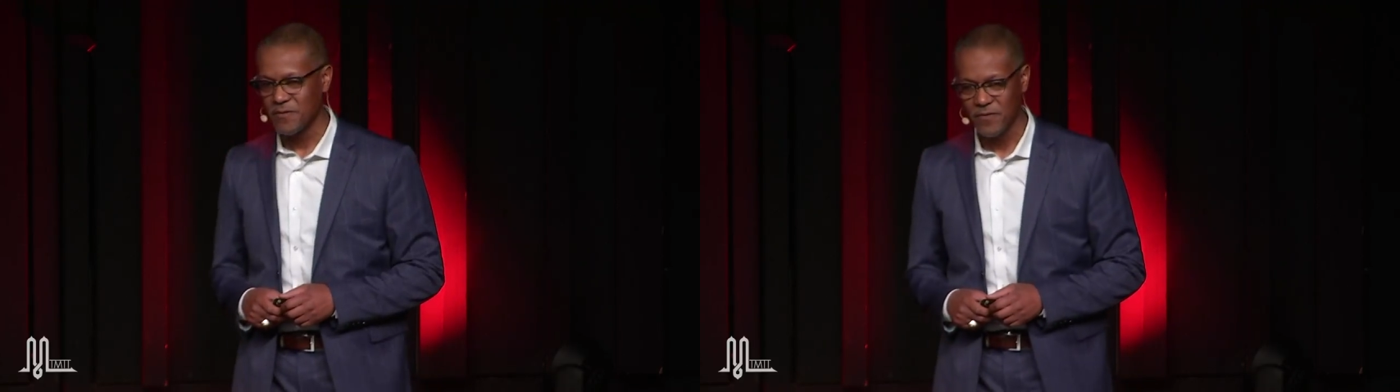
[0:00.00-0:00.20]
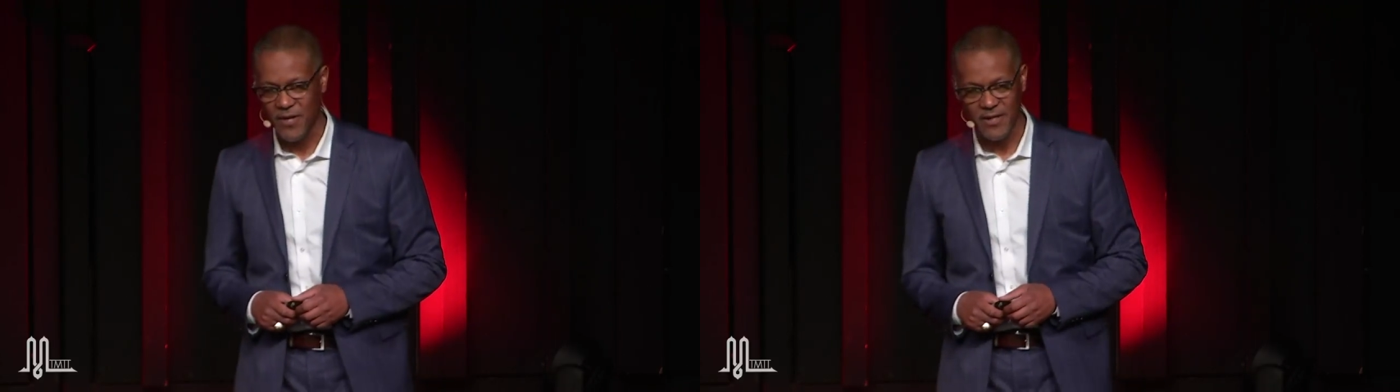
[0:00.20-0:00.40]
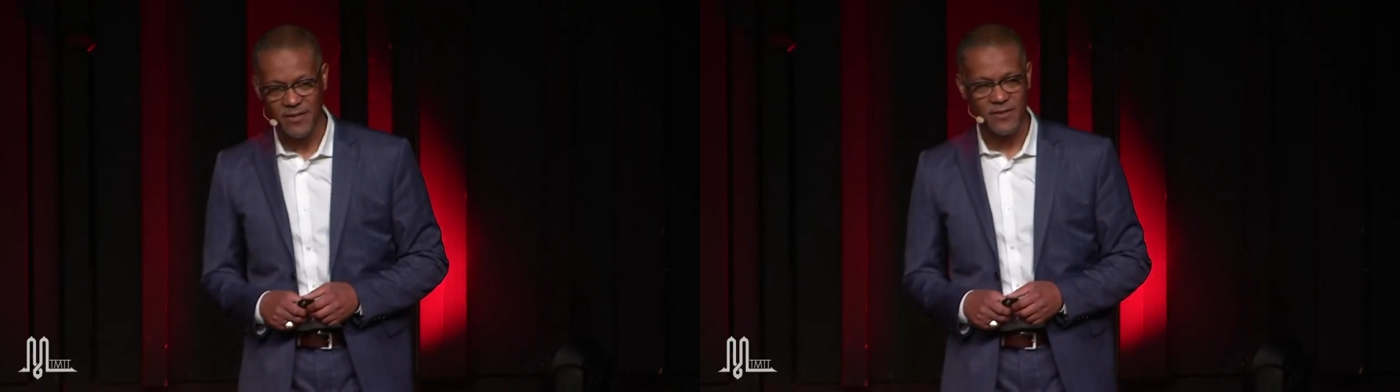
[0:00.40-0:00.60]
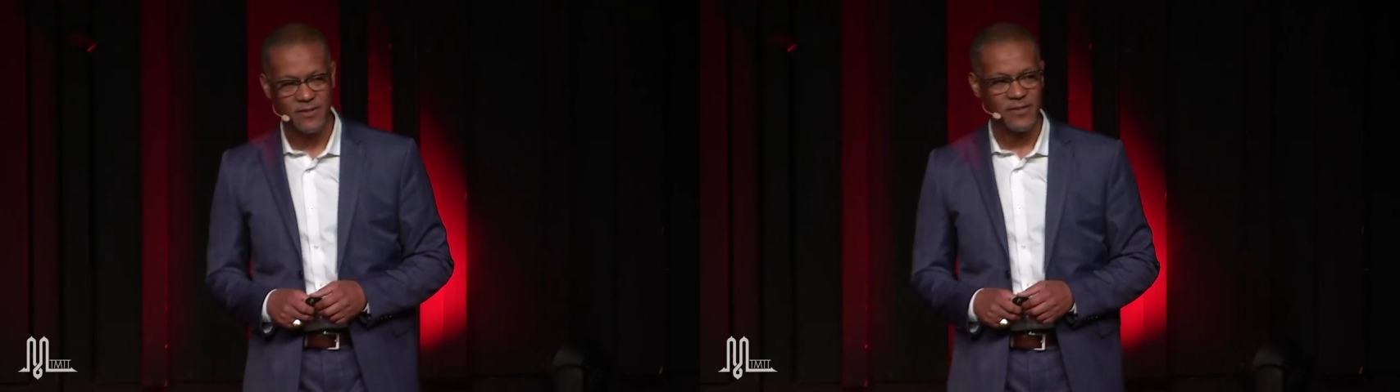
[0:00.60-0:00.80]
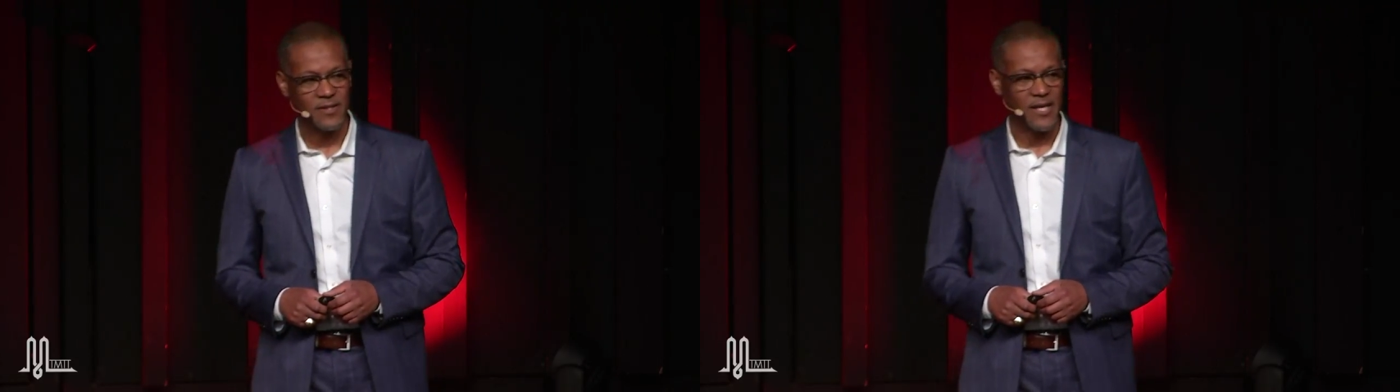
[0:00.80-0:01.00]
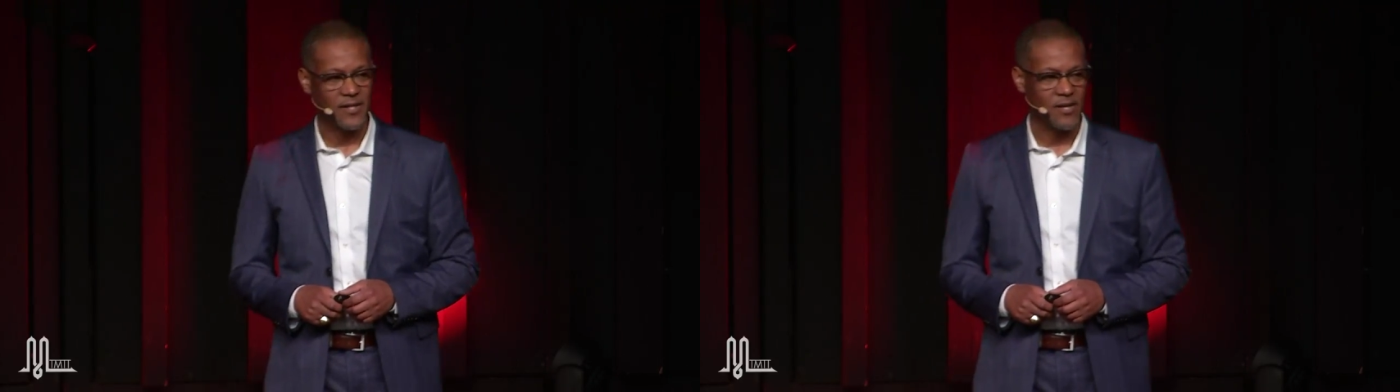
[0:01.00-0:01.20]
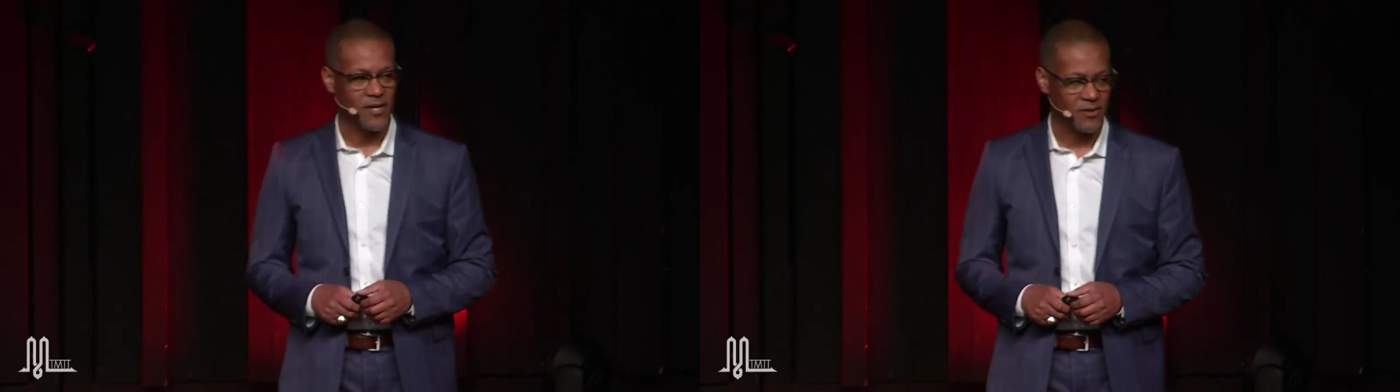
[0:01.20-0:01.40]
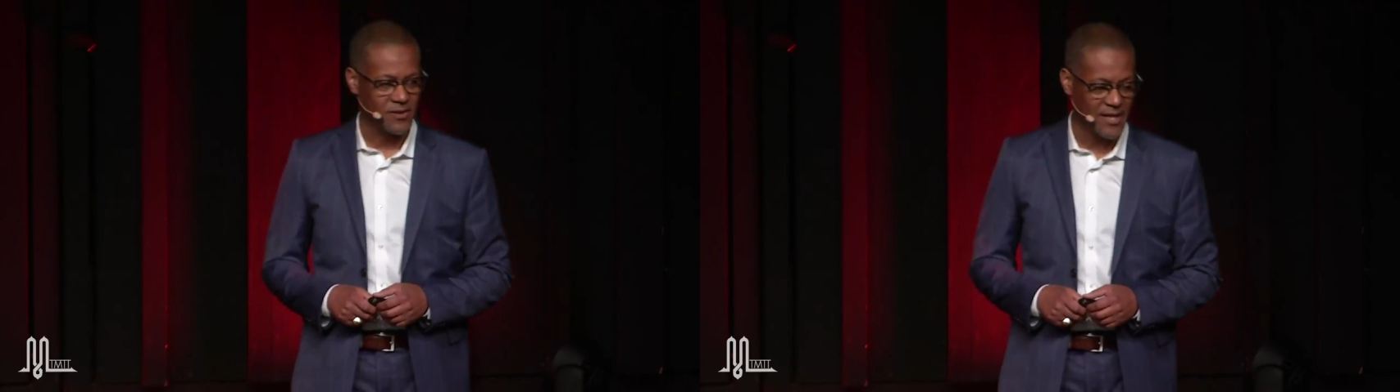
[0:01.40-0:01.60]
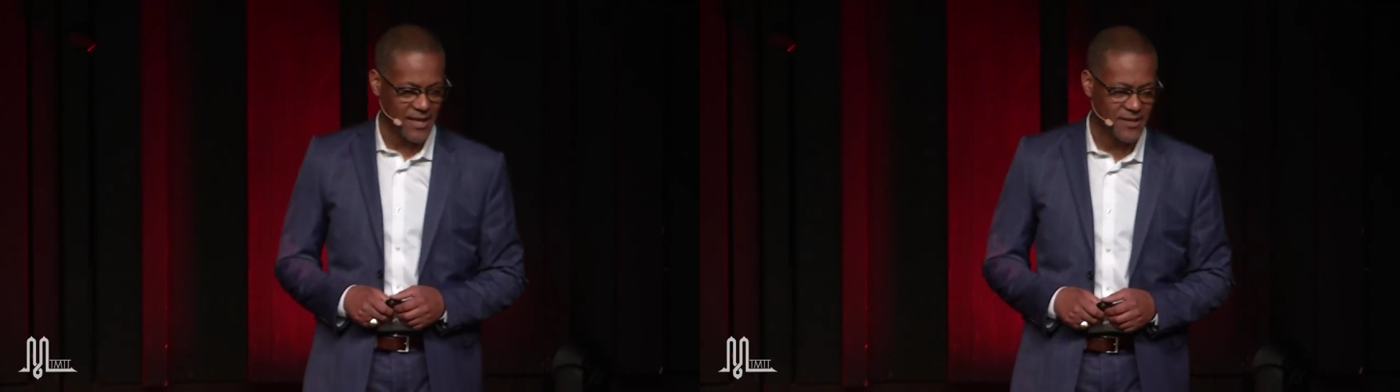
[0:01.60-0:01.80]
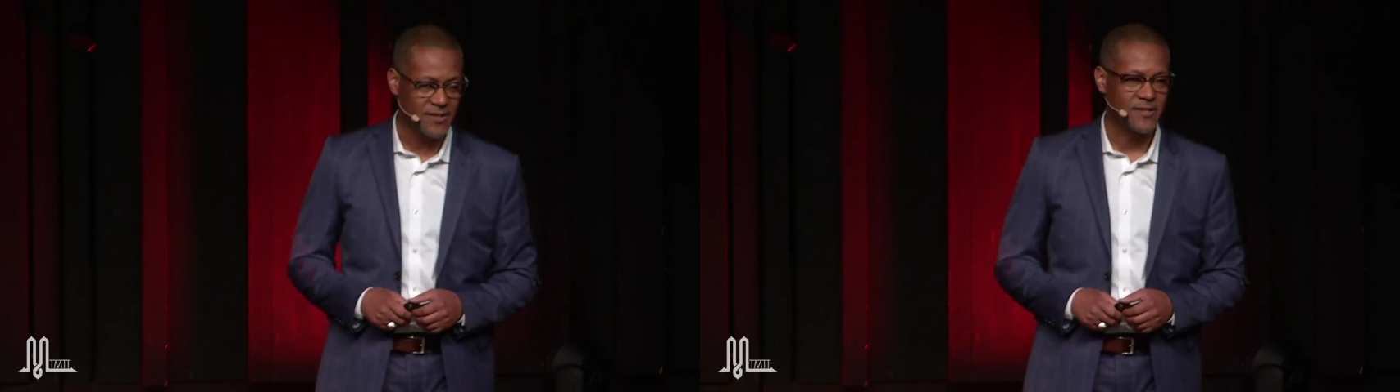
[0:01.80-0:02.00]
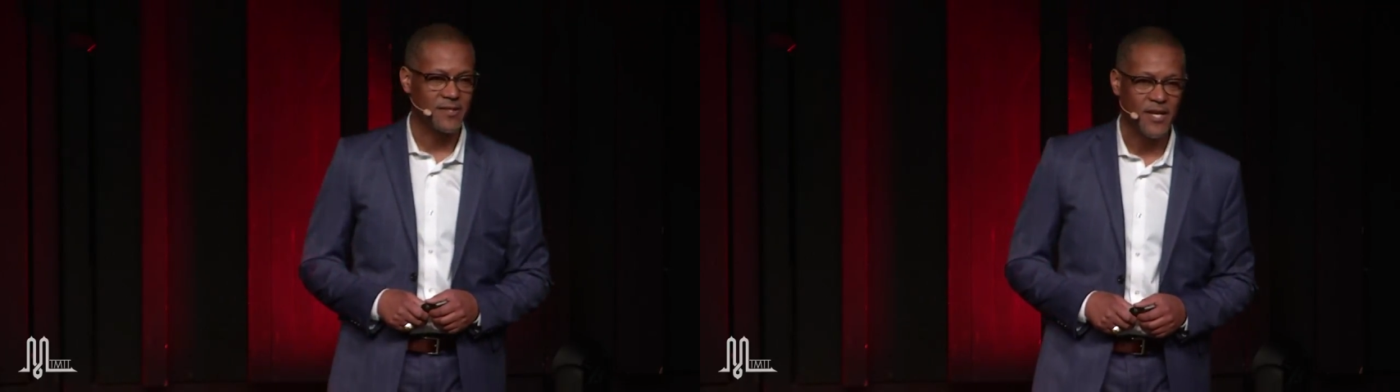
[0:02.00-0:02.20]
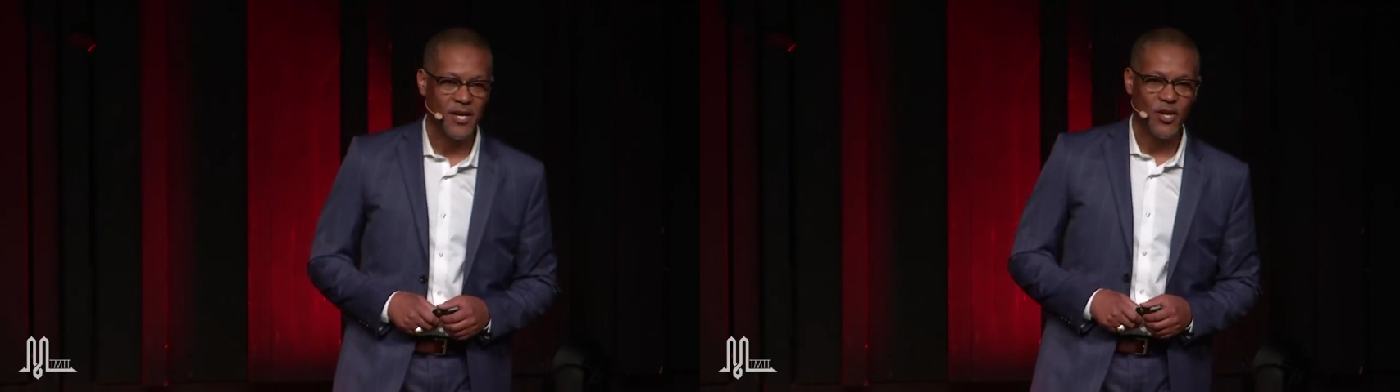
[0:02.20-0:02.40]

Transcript: friends, and honored guests,